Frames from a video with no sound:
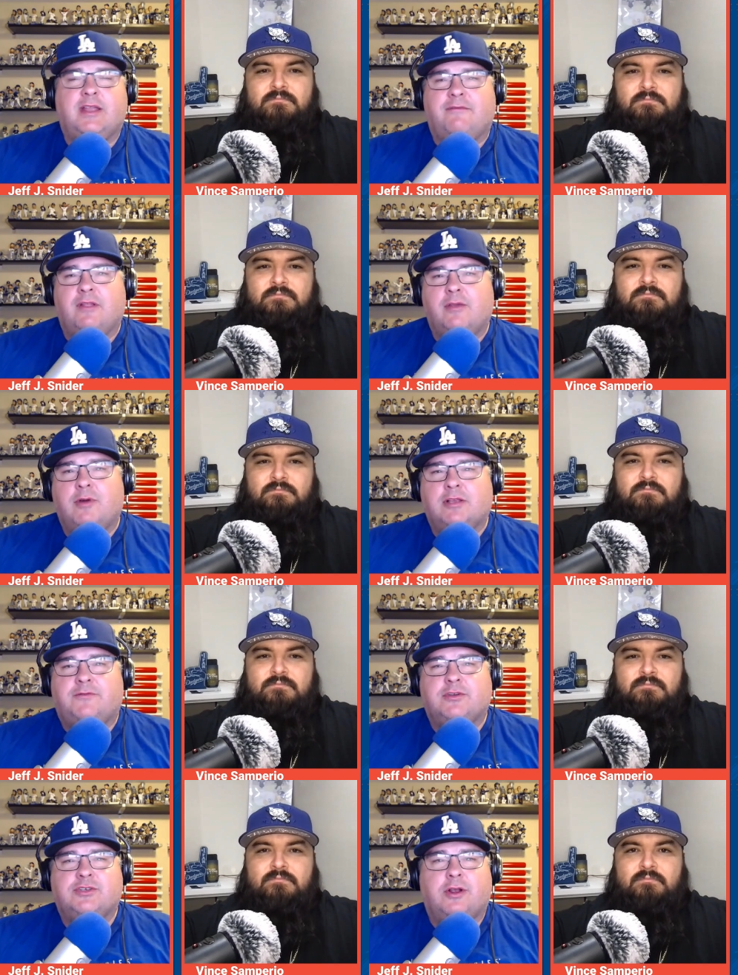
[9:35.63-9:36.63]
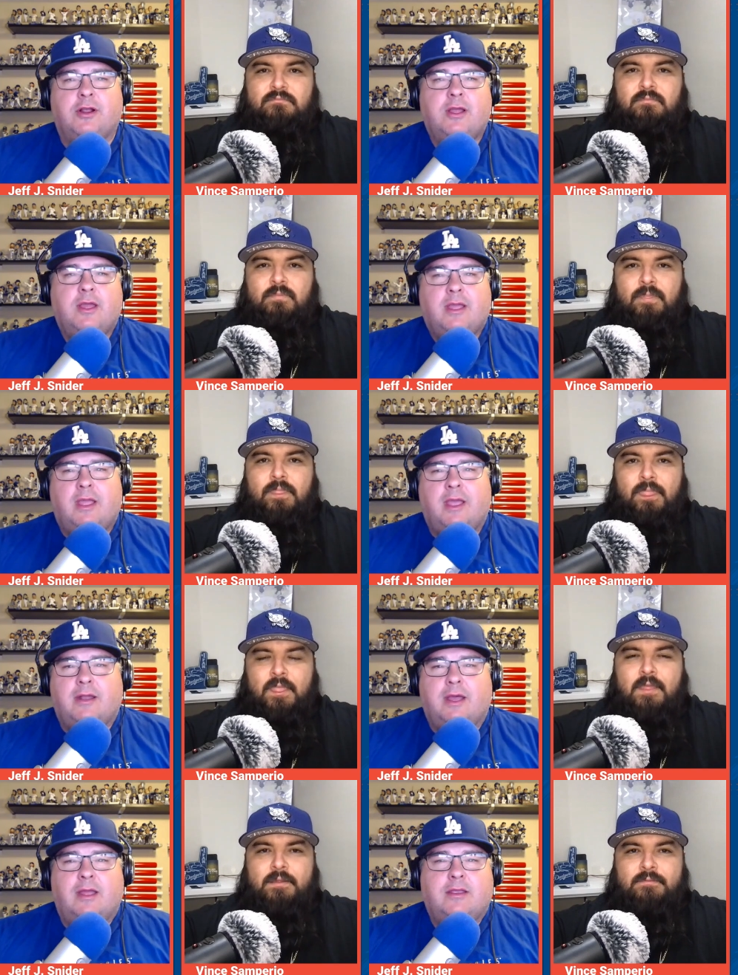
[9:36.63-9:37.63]
Speaker 1: it definitely was for sure. And
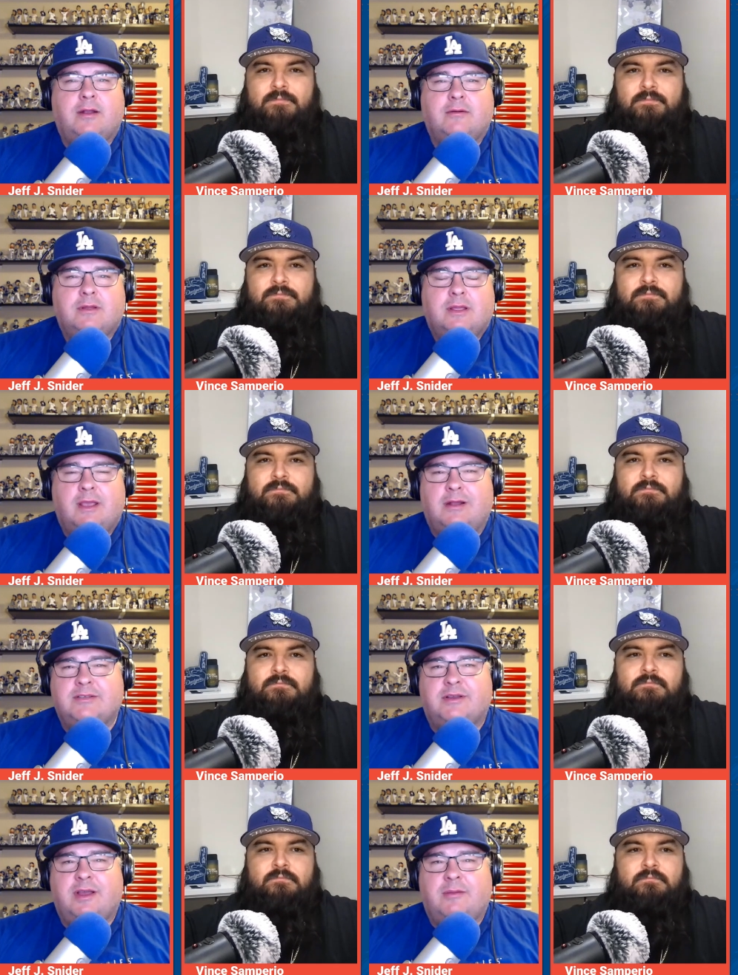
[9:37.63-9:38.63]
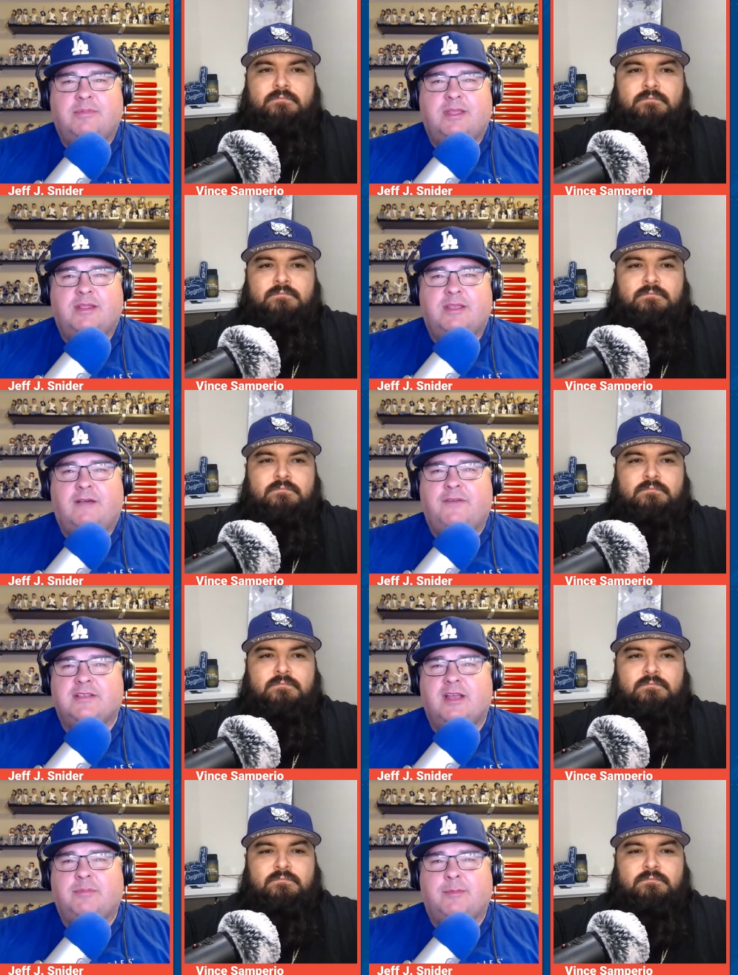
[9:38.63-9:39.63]
uh, you know it also helped that the
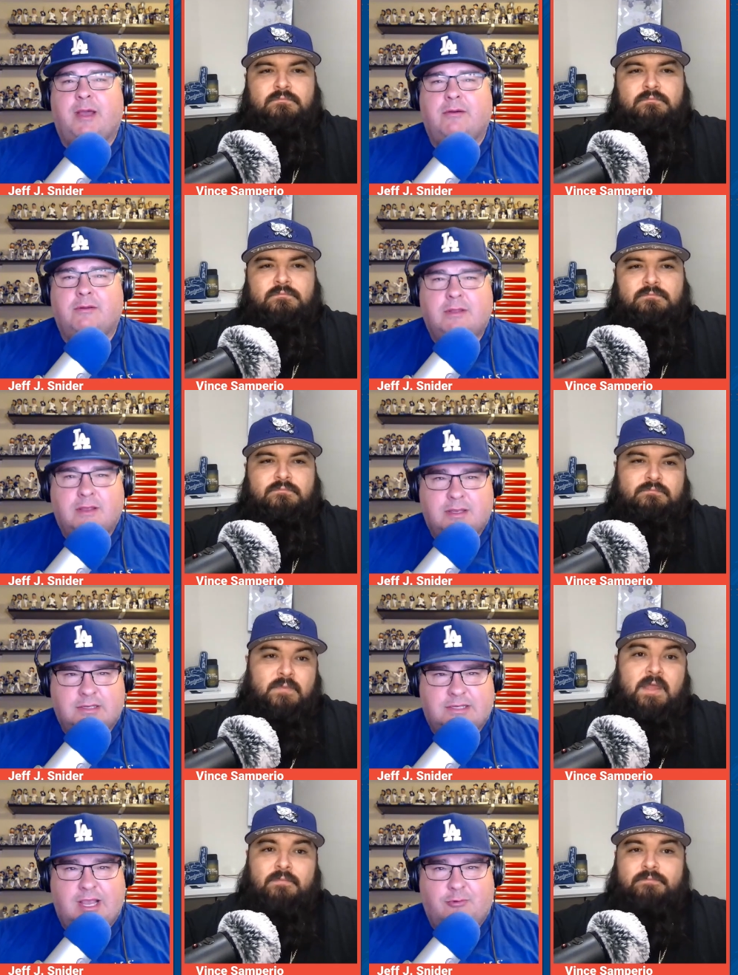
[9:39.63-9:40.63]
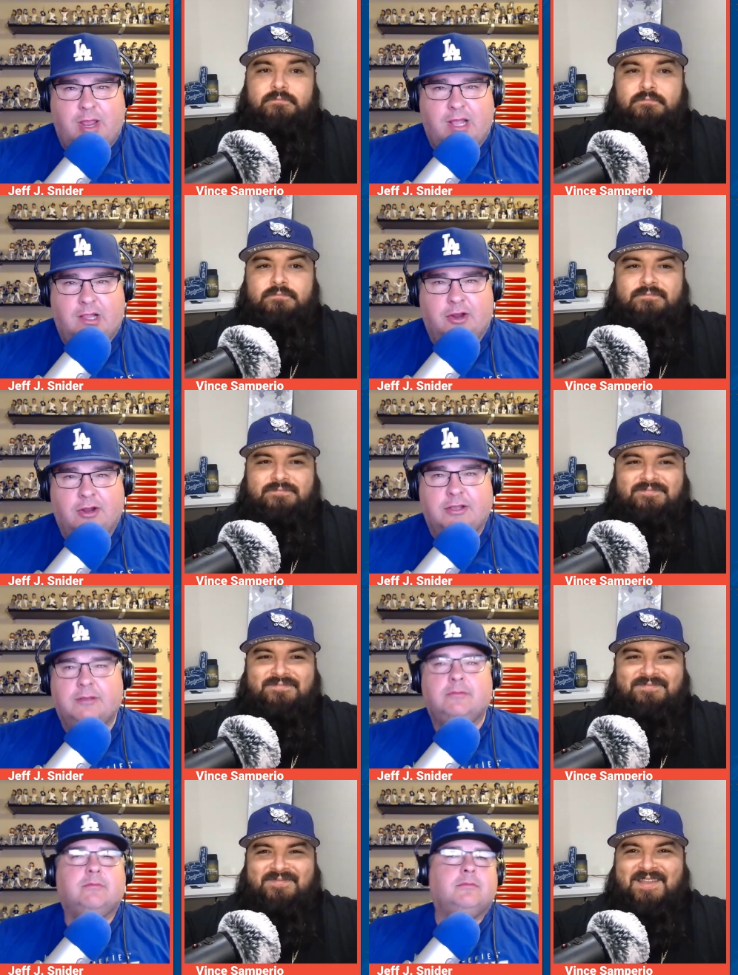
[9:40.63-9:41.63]
offense helped him out. Yeah. Segue alert.
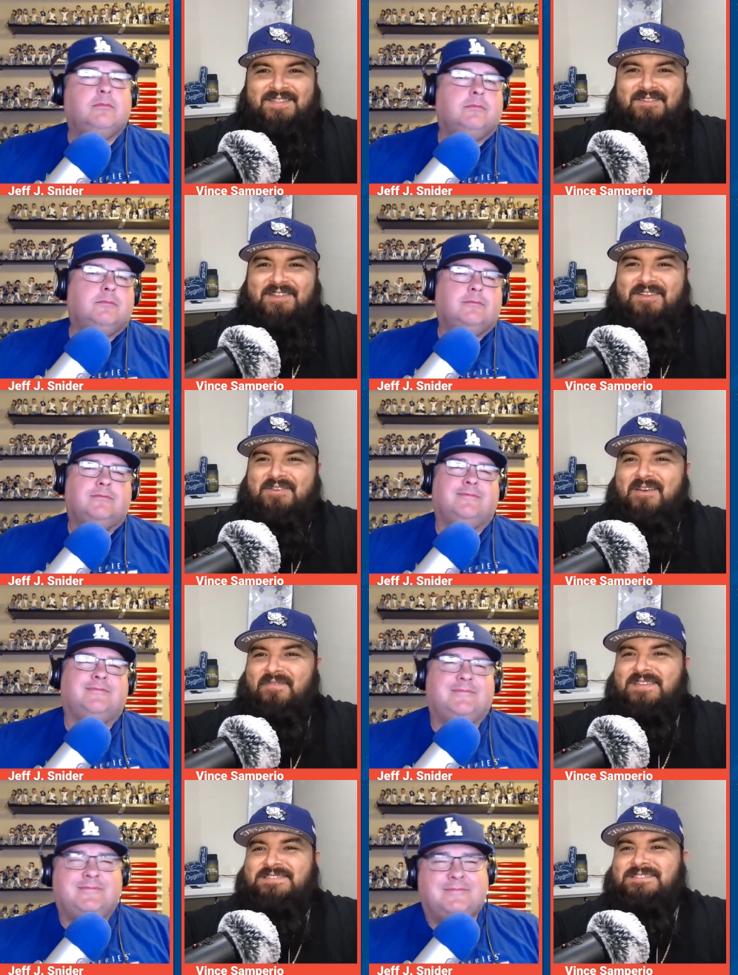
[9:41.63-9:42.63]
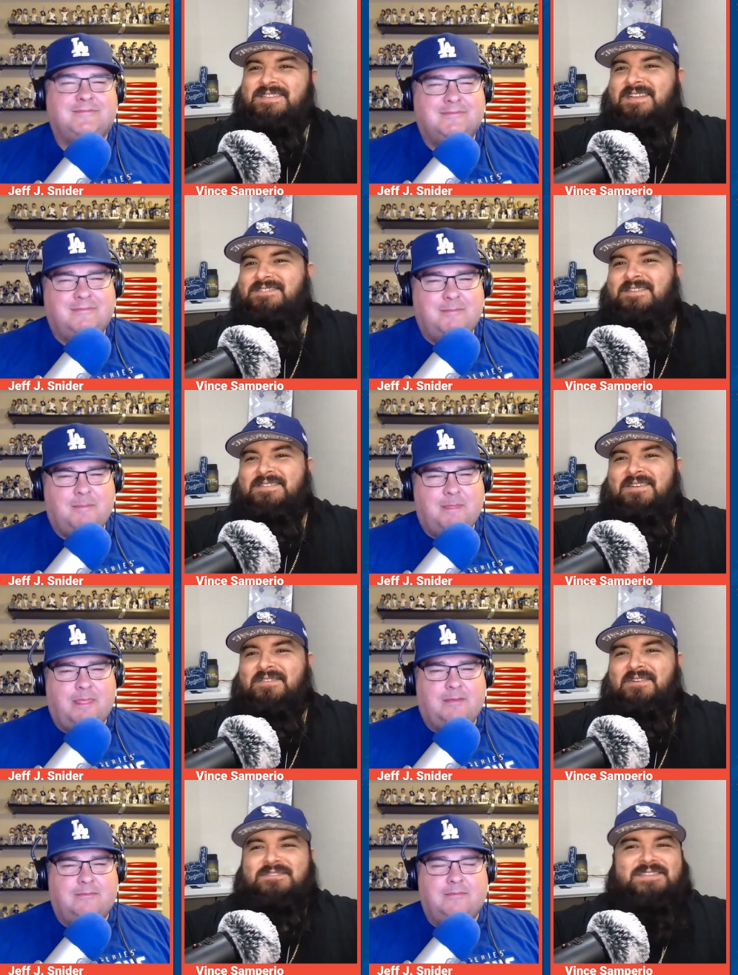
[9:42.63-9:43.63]
Speaker 2: Yeah, there you go. Offense is next on, on
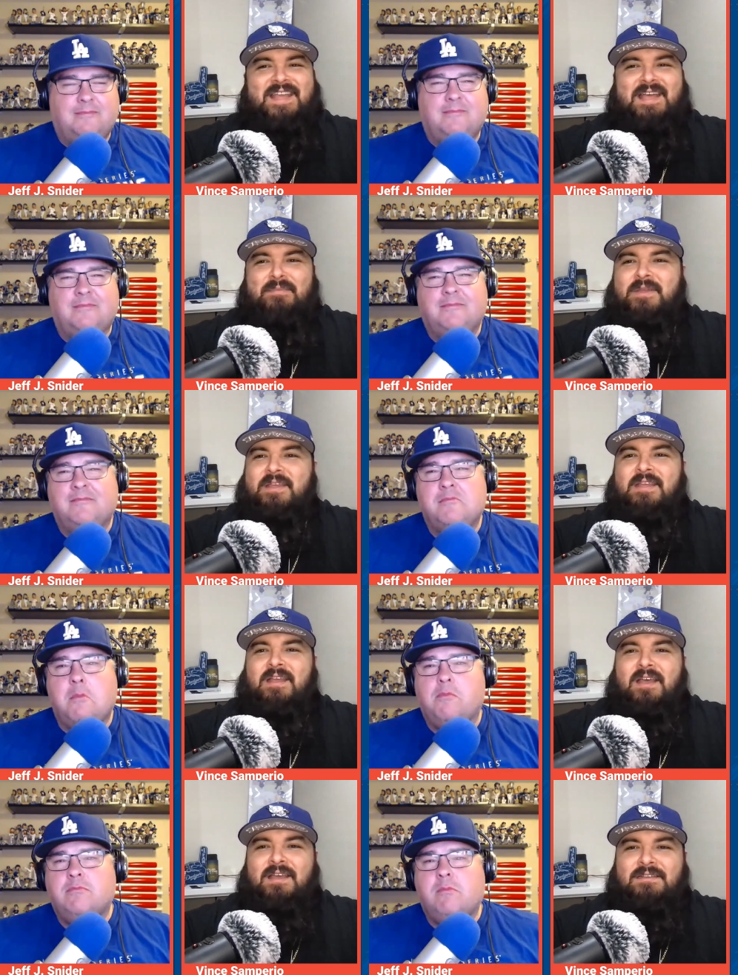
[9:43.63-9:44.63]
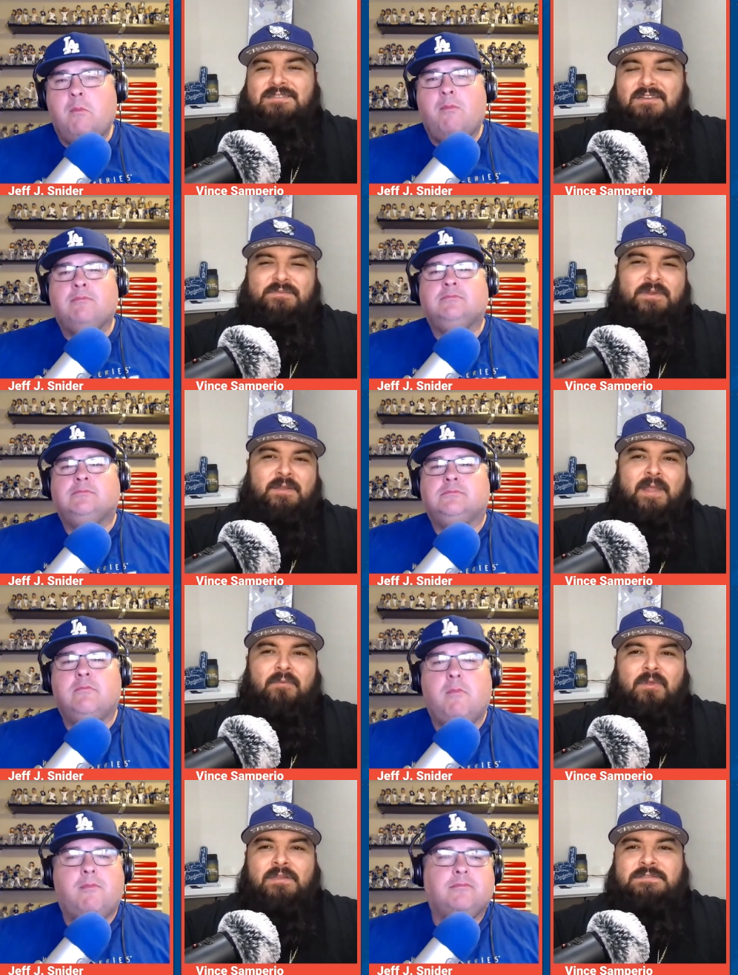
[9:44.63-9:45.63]
our tab. Uh, Doctor put up eight
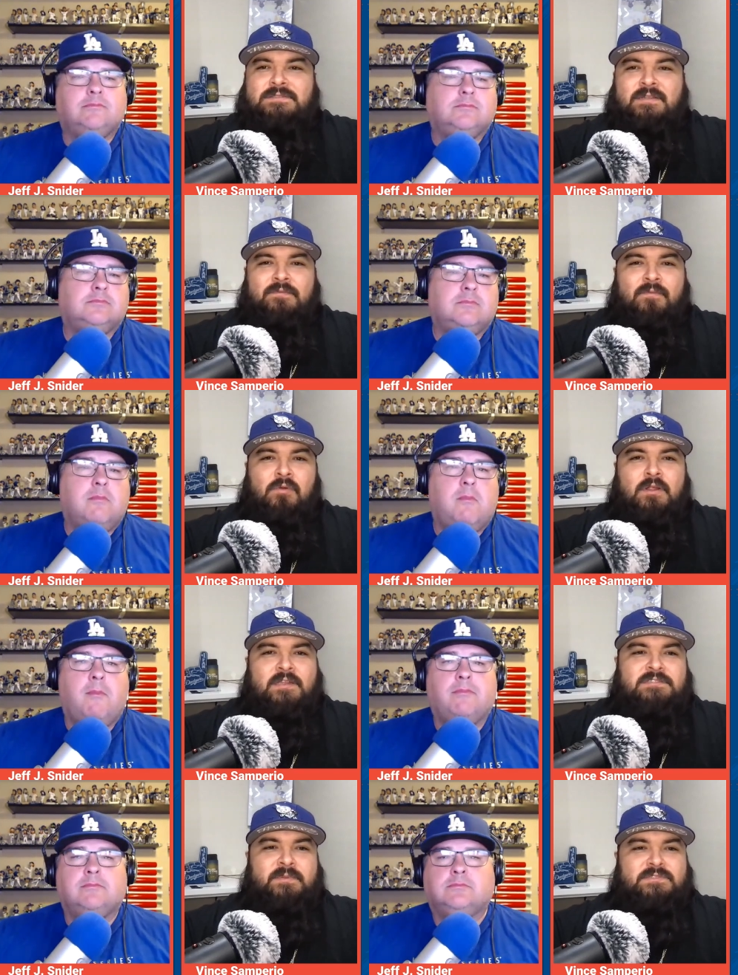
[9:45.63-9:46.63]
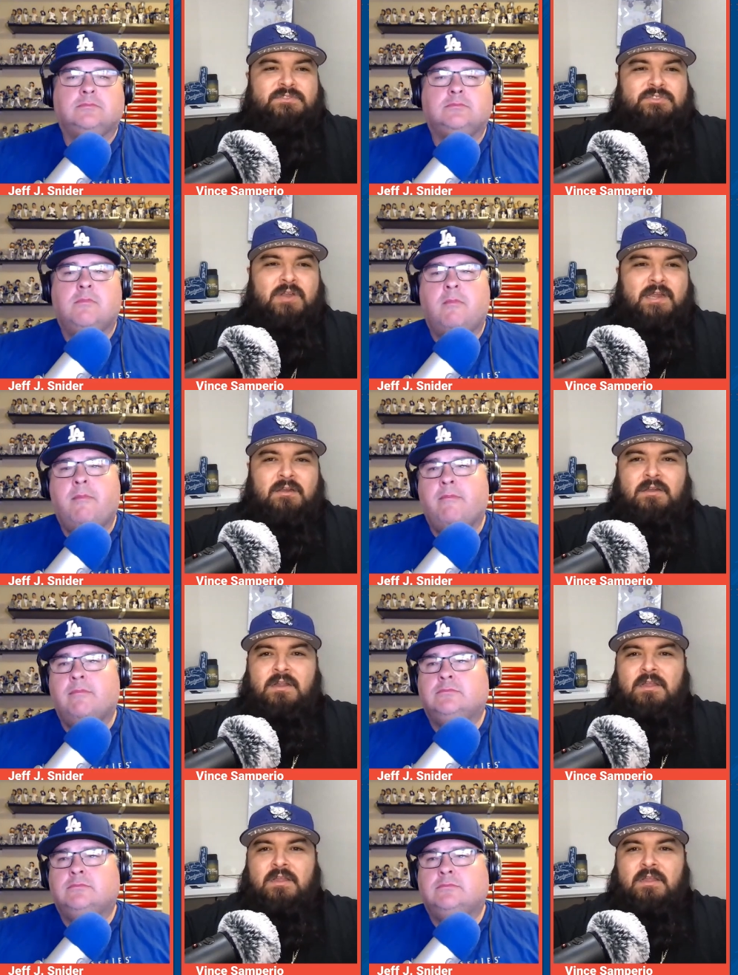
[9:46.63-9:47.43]
runs and four against Spencer Strider,